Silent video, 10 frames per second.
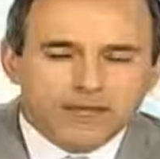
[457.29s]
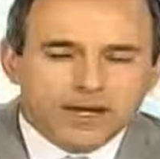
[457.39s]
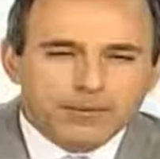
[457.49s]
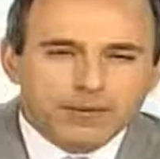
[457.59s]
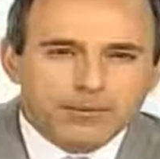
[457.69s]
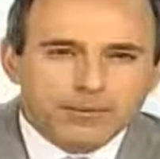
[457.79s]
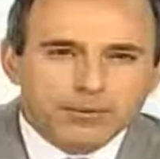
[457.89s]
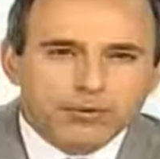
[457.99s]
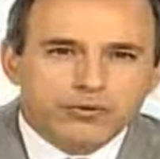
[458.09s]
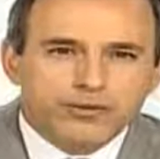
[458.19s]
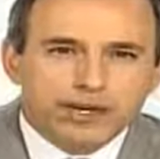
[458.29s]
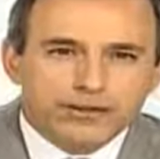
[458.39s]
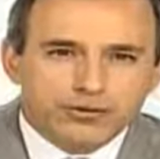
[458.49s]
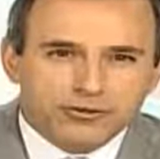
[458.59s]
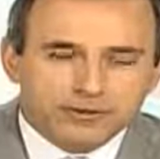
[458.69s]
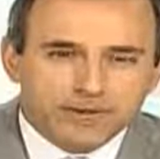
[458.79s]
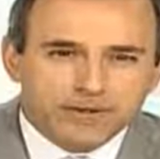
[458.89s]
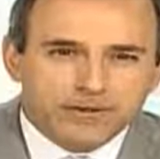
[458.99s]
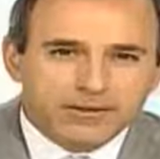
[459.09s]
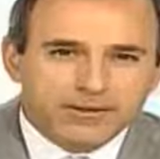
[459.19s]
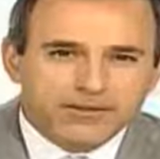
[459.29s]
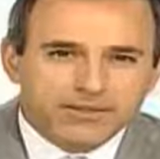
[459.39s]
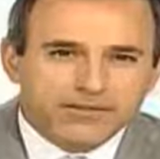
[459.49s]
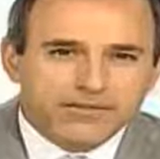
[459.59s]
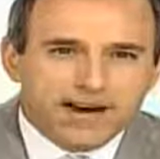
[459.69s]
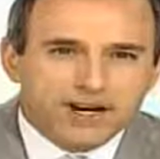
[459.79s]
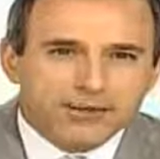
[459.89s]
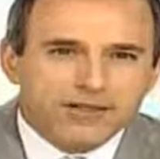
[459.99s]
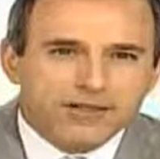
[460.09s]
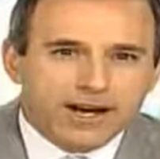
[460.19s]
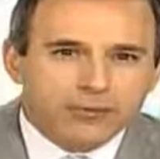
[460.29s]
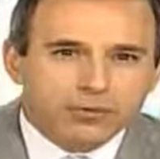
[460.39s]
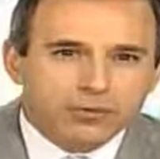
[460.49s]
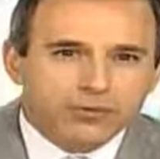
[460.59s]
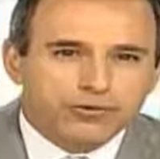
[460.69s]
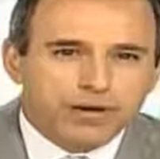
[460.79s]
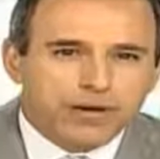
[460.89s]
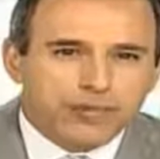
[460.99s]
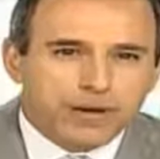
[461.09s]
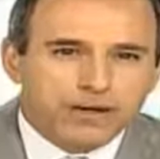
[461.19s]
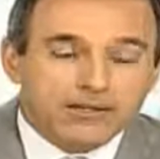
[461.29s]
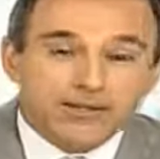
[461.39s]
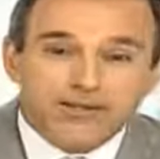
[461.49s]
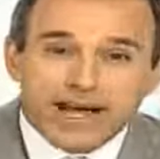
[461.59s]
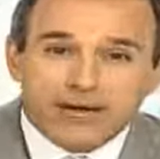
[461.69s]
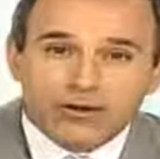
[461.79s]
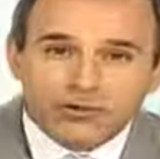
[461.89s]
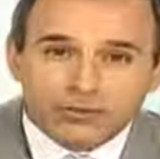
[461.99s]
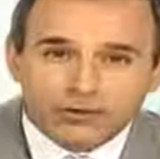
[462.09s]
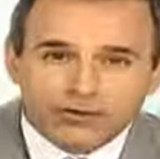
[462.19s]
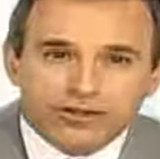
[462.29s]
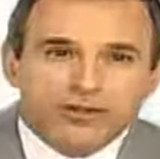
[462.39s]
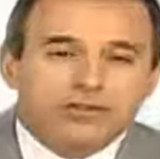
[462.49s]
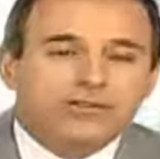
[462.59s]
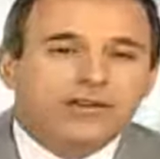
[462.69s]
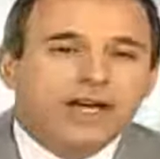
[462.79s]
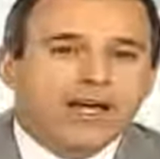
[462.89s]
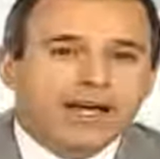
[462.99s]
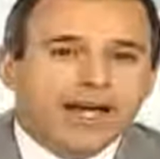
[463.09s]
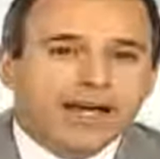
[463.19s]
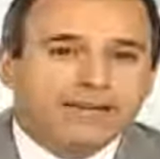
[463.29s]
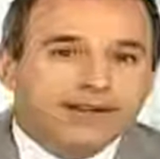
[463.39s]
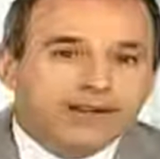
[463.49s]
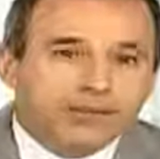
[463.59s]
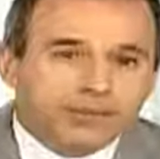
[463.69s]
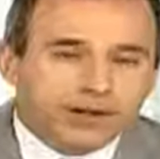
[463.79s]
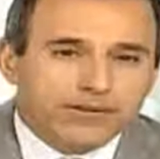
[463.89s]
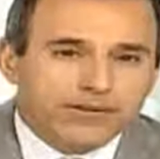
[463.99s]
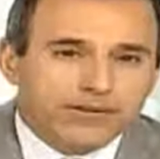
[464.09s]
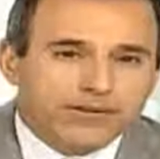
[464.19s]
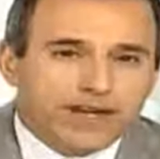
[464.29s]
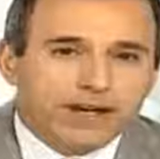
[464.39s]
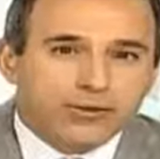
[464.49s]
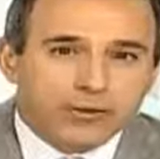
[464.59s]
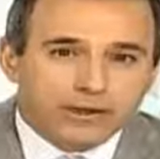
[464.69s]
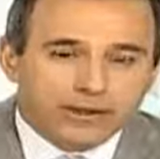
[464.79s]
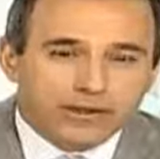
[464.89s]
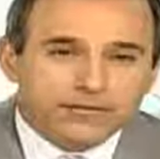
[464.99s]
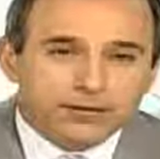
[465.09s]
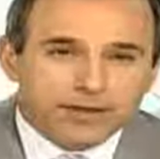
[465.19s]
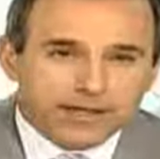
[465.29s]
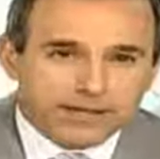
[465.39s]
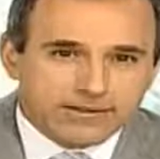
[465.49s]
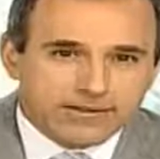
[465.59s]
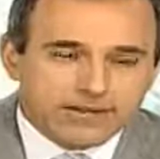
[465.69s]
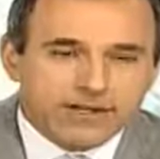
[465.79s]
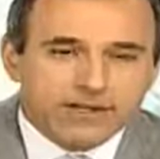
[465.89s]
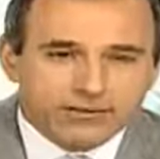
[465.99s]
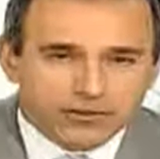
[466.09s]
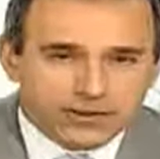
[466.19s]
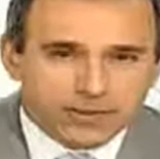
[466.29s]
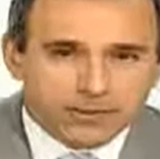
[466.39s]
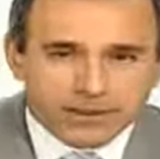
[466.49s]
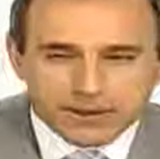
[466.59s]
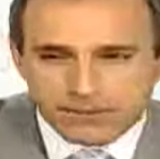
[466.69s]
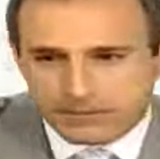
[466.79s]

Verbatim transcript: Coming up, the mood changes a bit. You're going to see a fiery Tom Cruise talk about his attack on Brooke Shields, antidepressants, and Ritalin for kids. Here's a sneak peek.